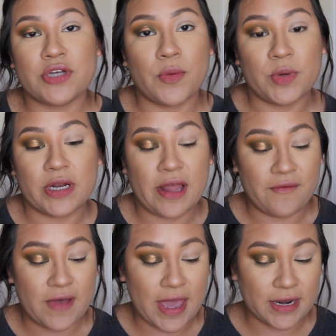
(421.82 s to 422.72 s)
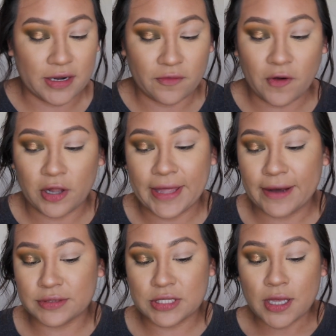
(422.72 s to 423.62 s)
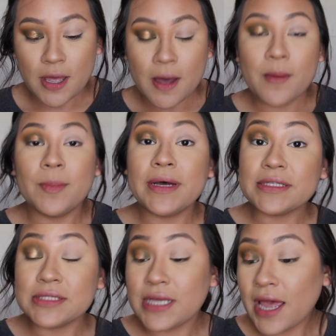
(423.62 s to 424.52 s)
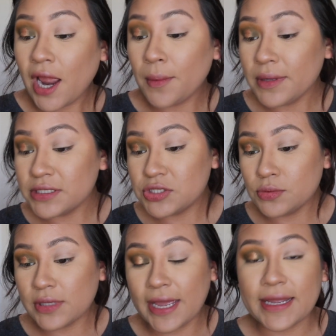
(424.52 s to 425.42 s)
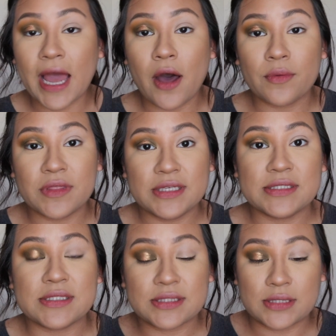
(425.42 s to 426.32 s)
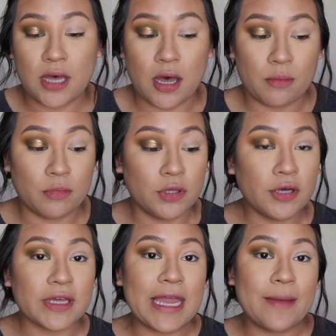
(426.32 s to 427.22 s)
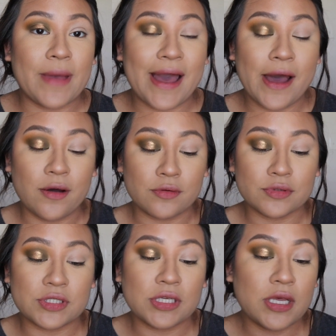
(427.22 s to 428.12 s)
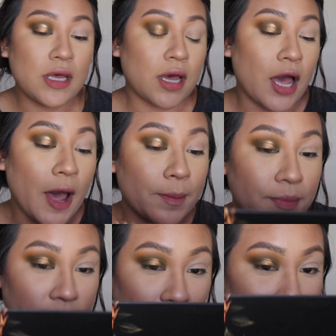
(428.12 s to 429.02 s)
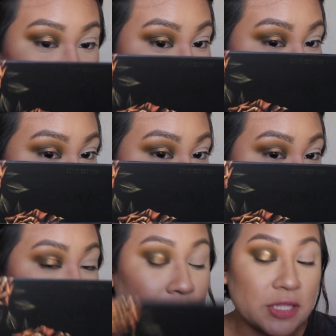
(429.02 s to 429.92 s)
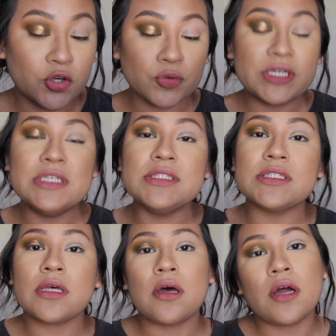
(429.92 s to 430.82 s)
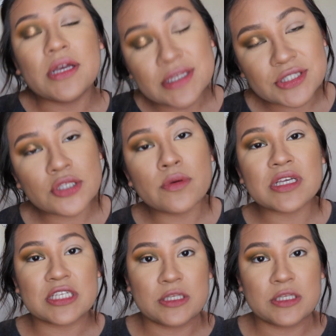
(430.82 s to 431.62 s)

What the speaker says: sure I wouldn't have had any fallout. But I really do like how this look came out. I mean, the greens is to